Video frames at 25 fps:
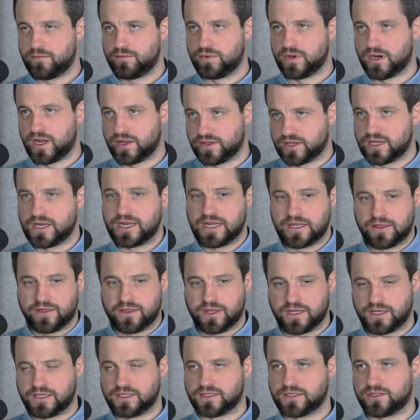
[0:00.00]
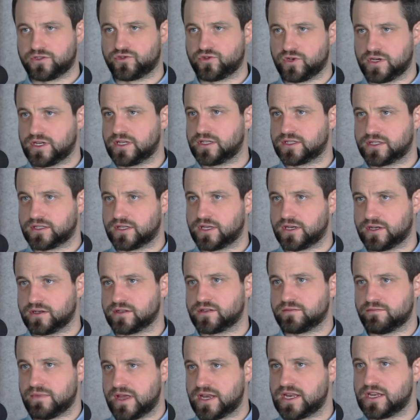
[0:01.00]
But underneath these streets,
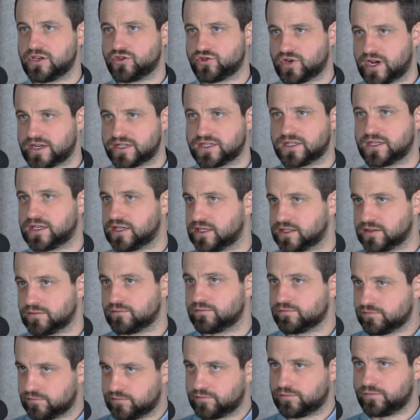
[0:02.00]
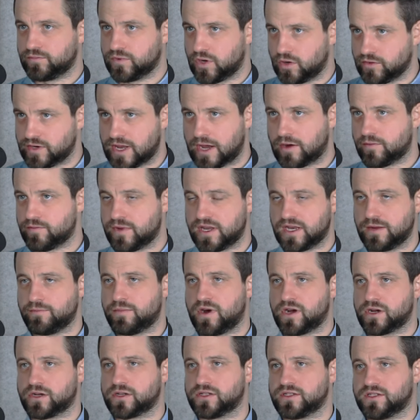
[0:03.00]
there's many tragedies and no doubt many
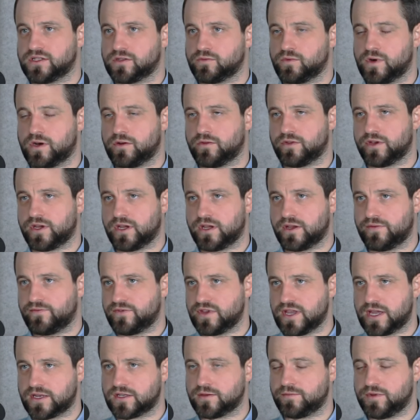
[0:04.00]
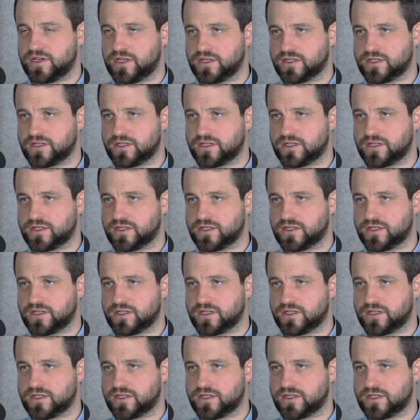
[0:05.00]
bunkers as well that have yet to be